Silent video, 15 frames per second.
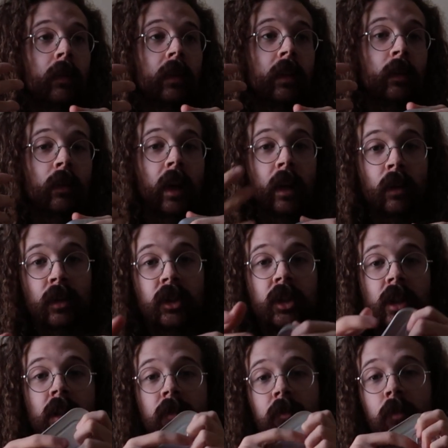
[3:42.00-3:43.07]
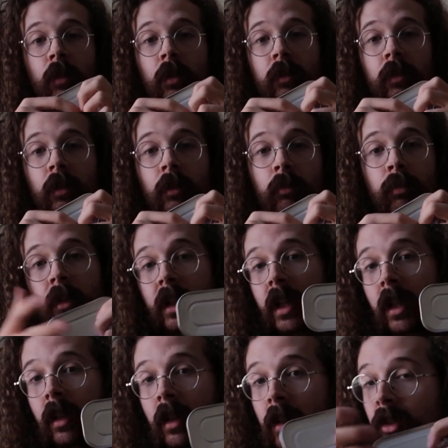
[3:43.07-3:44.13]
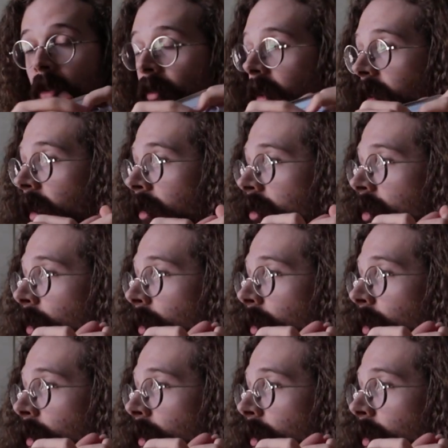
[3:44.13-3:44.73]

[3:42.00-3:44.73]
energy for breeding and stuff like that.